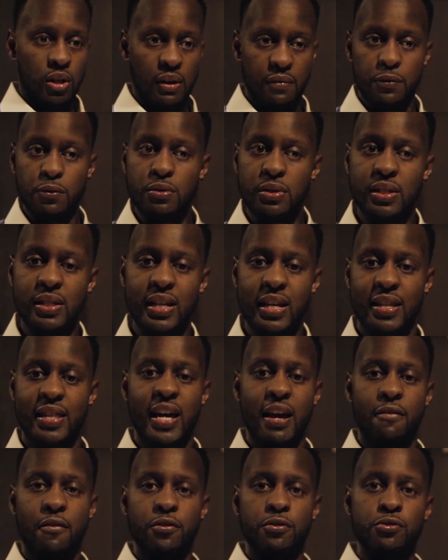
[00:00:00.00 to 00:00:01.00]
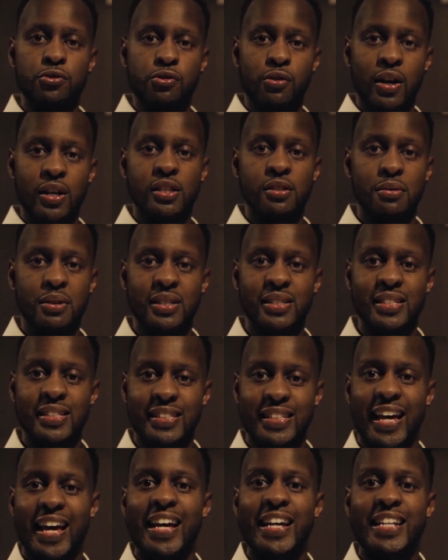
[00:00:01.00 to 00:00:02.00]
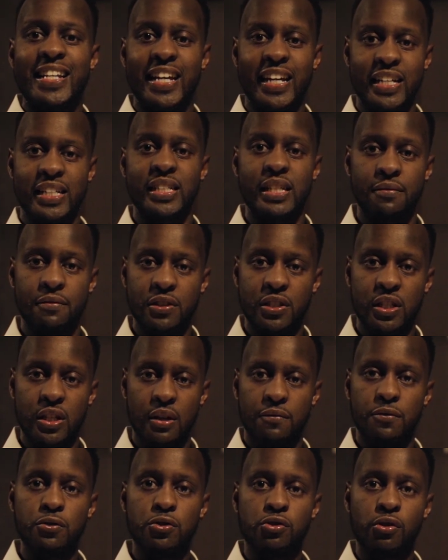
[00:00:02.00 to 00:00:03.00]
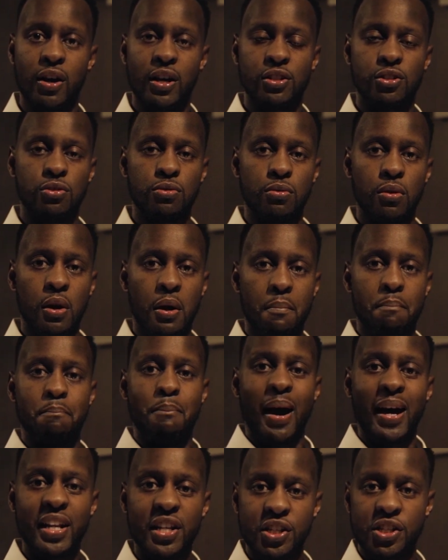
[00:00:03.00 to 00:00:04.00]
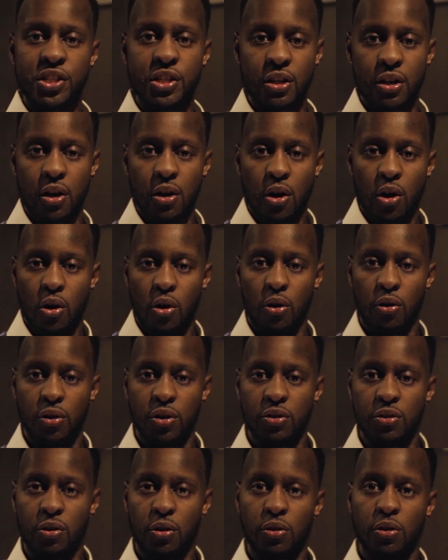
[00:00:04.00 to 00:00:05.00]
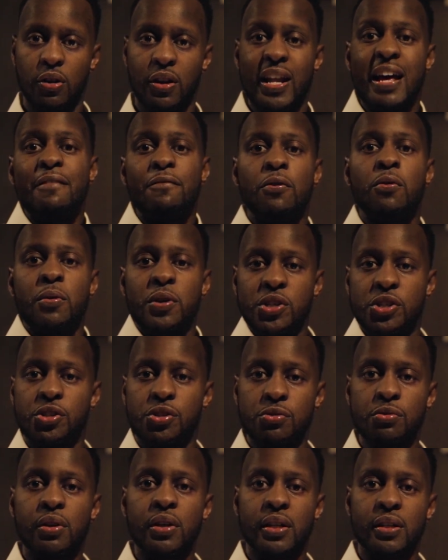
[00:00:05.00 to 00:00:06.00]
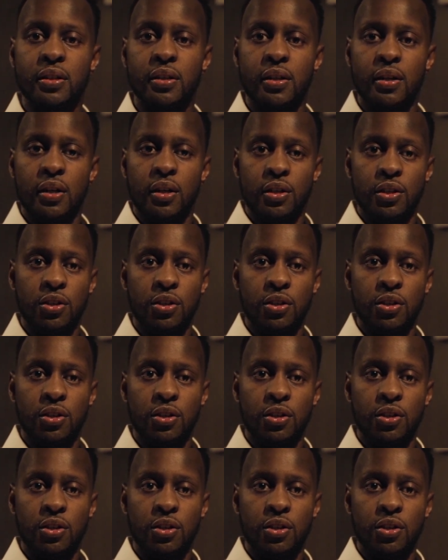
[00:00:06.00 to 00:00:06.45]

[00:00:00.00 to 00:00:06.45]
if you sit there and you try to entertain negativity, if you try to manage it on a level which you can,